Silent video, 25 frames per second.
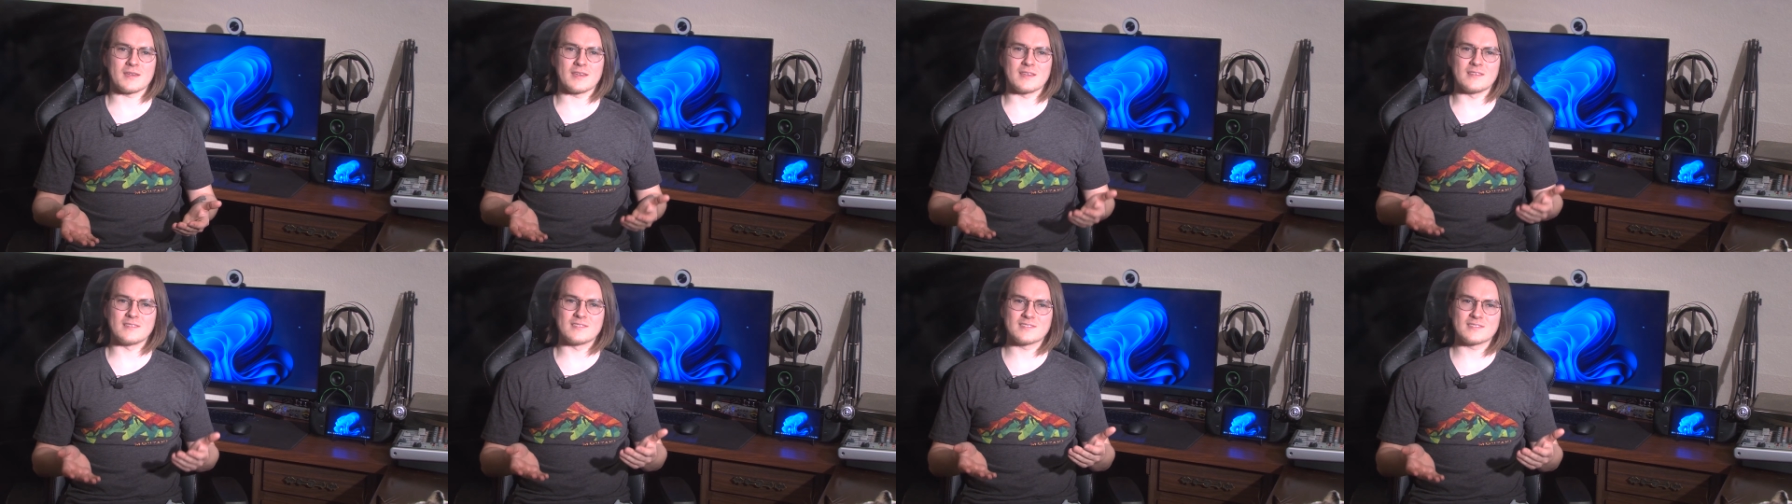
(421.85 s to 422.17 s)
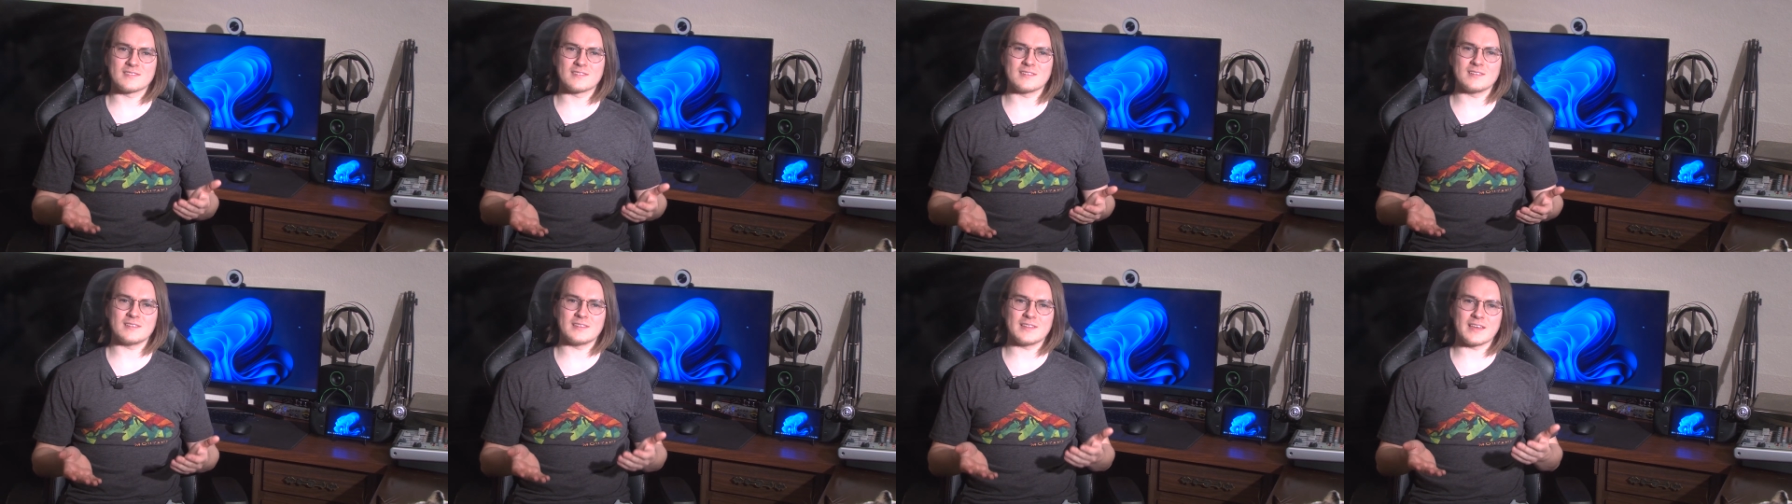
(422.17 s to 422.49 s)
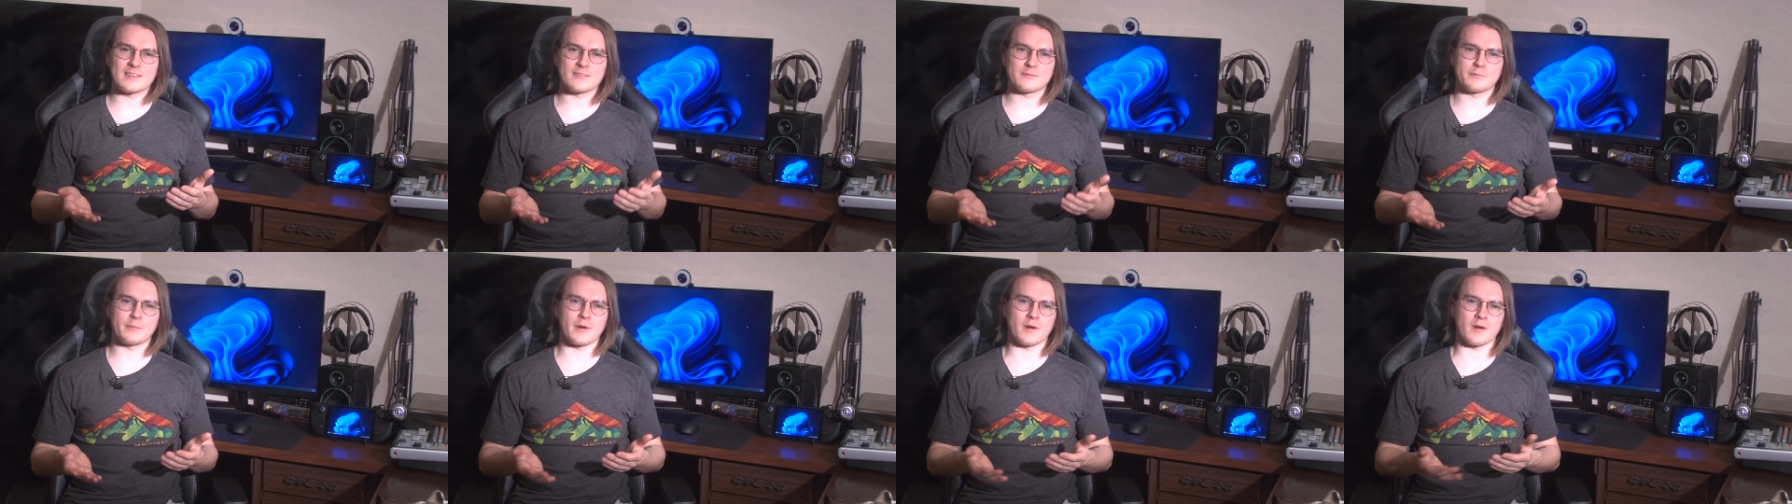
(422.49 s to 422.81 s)
is still
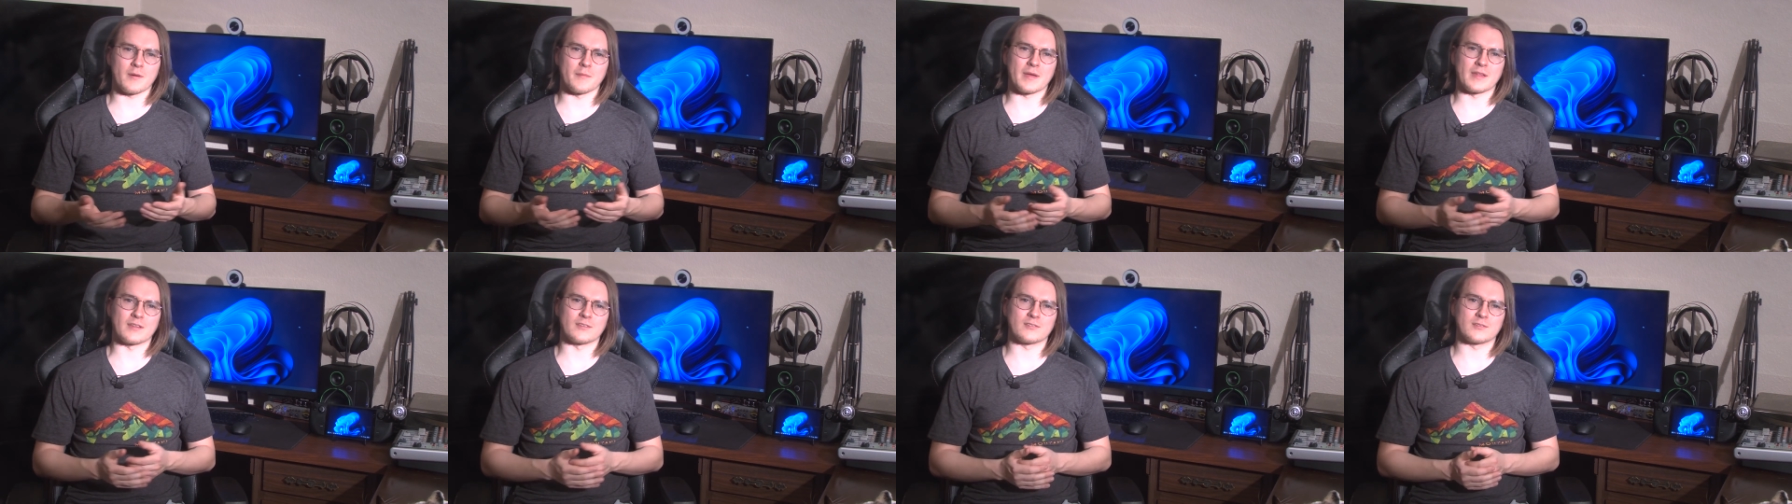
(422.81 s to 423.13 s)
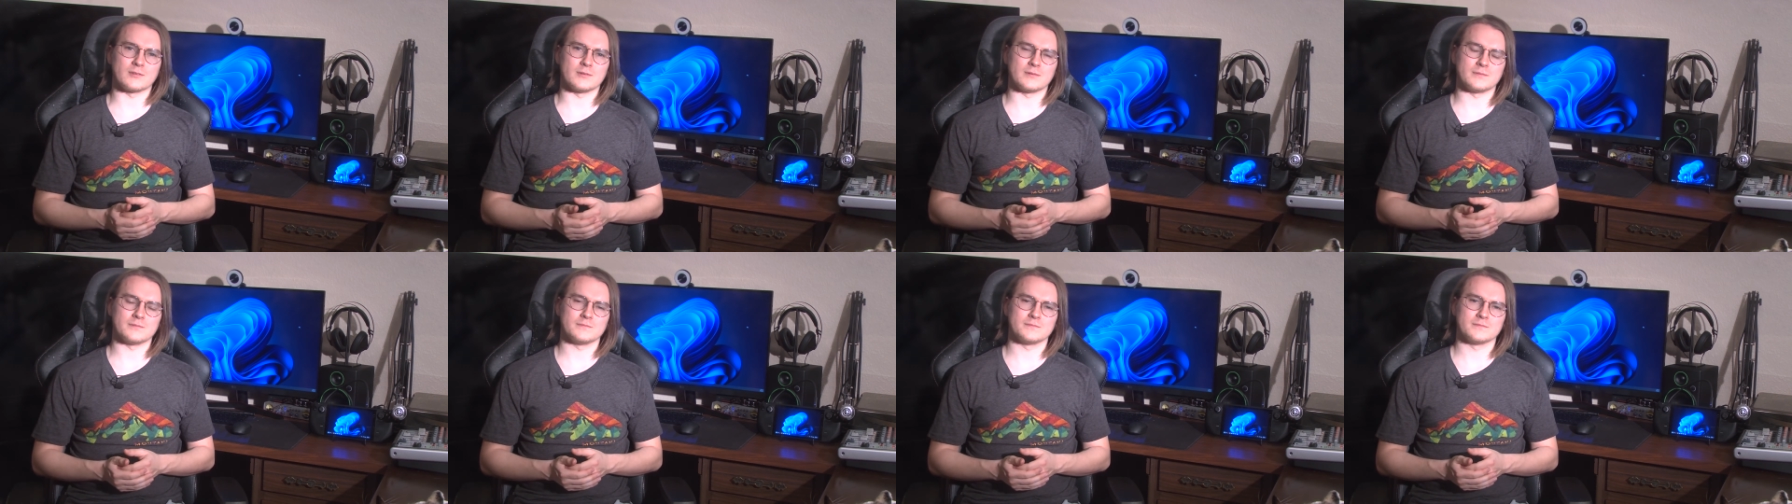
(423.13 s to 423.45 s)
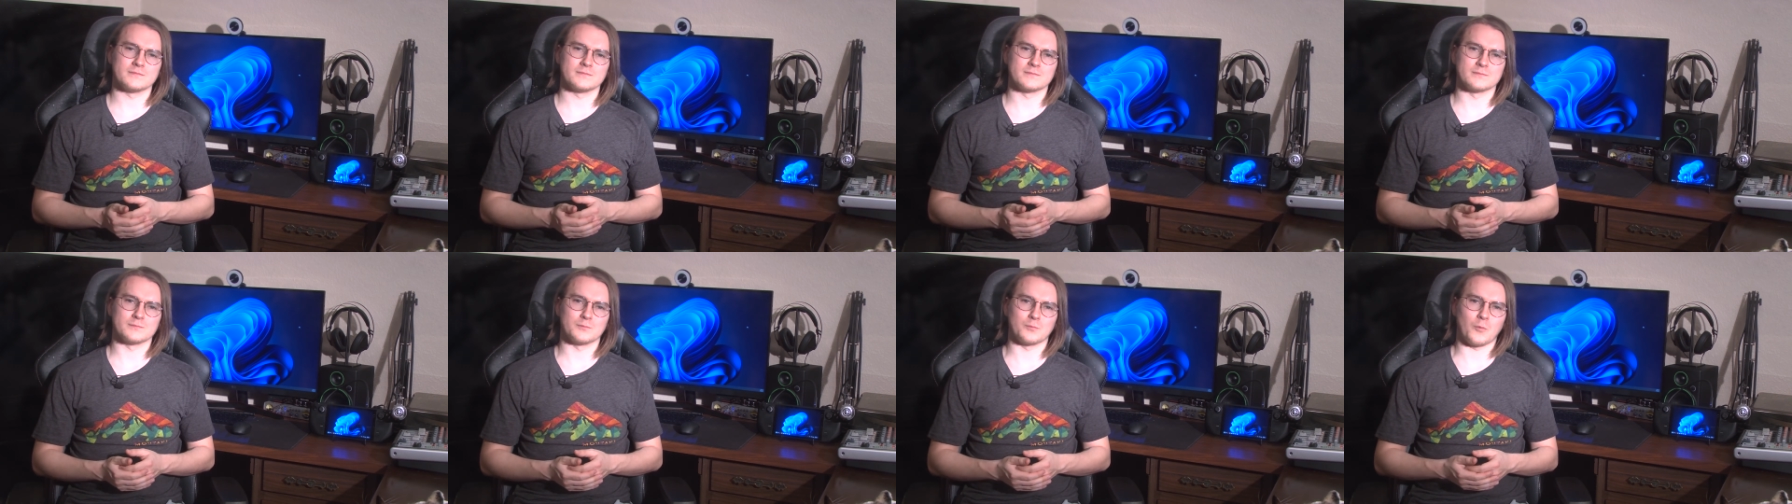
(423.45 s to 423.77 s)
experimental.
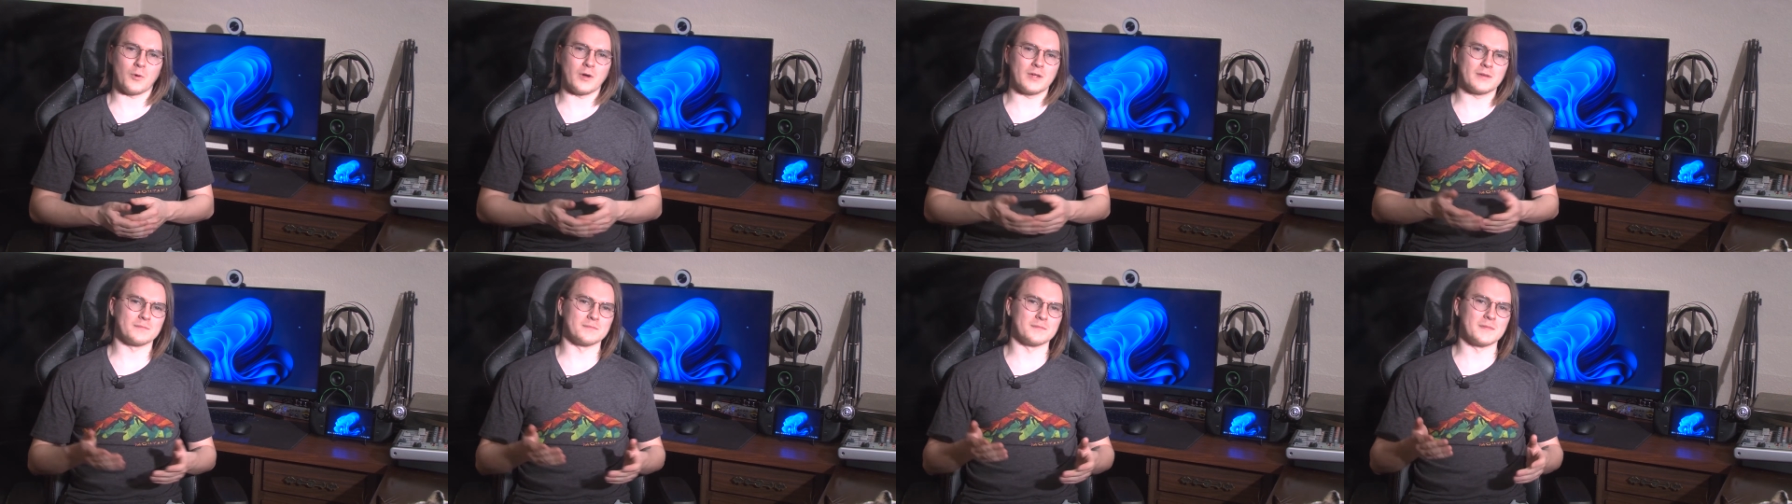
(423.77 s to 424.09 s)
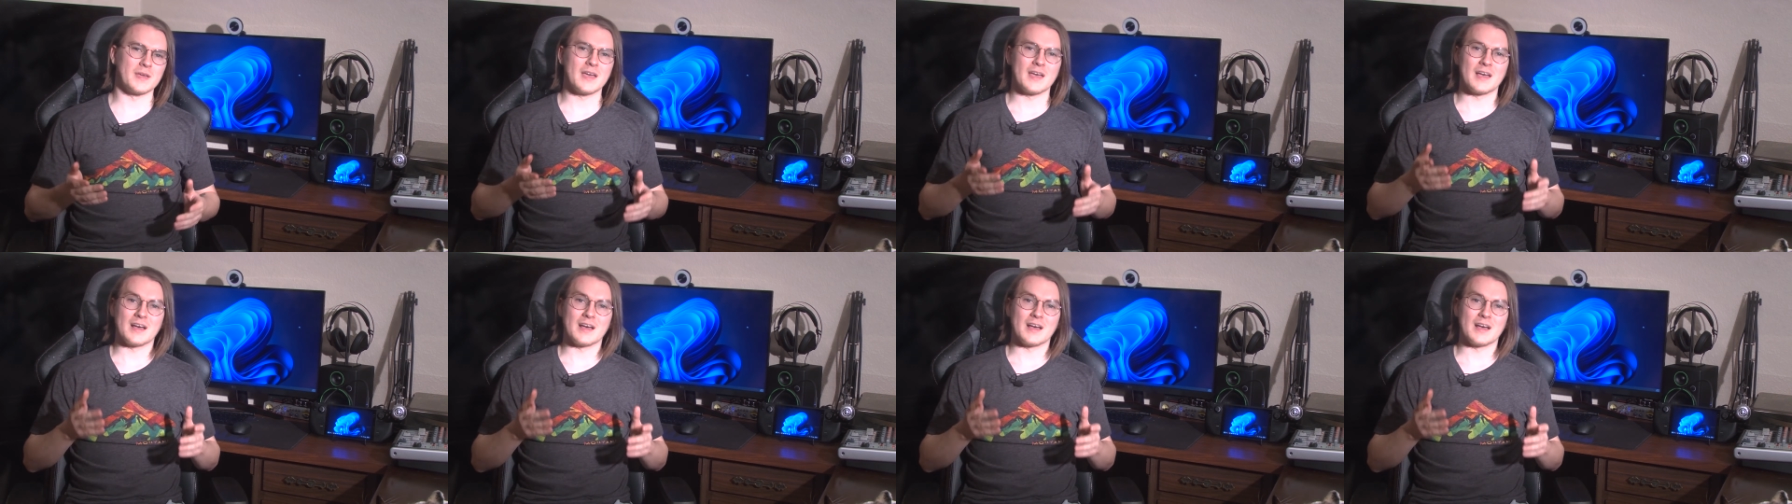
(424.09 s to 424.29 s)
One